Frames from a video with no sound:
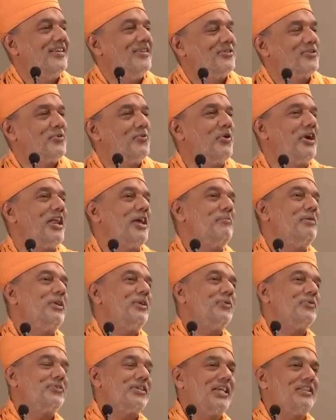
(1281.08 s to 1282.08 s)
So, what I mean
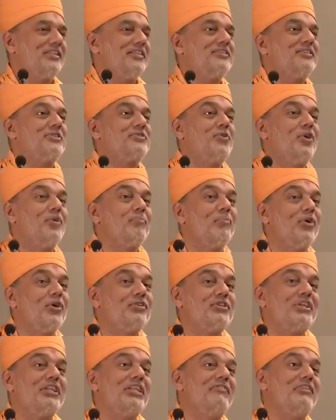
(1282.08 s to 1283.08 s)
to say, this is called
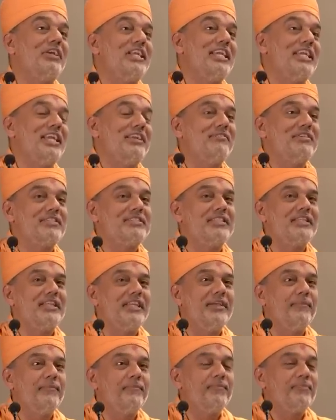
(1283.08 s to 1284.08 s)
positivity in
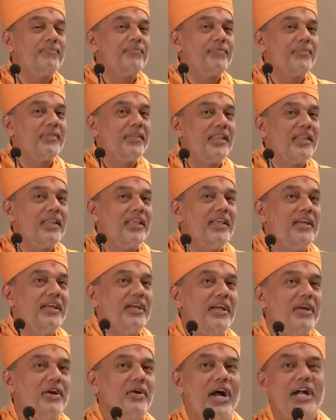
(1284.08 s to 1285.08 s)
adversity.
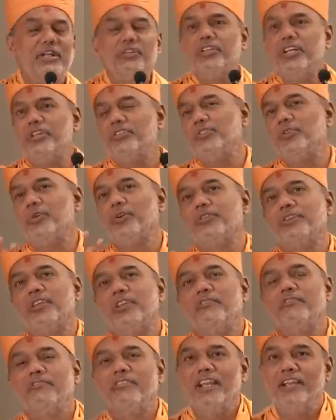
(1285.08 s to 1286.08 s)
Adjust
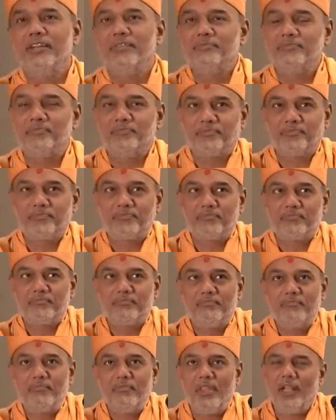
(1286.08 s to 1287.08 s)
yourself well.
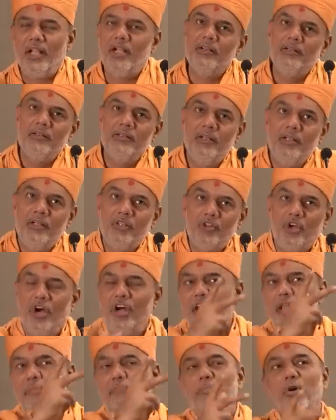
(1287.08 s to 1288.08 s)

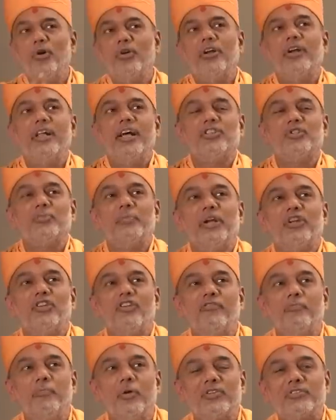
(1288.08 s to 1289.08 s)
Third important aspect
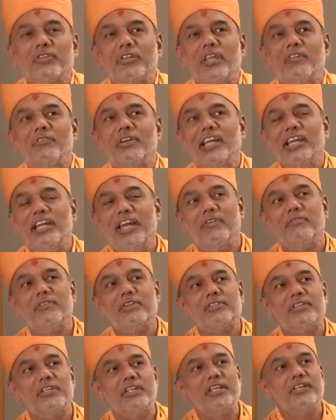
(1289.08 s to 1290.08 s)
of positivity in
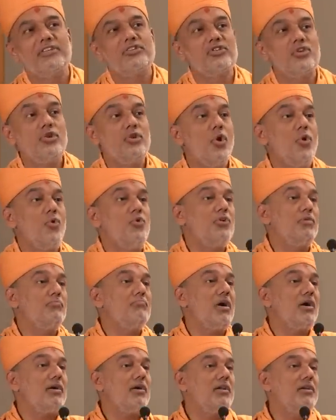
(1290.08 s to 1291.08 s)
adversity is don't
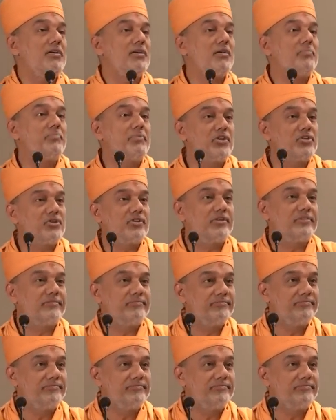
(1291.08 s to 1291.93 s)
buckle under pressure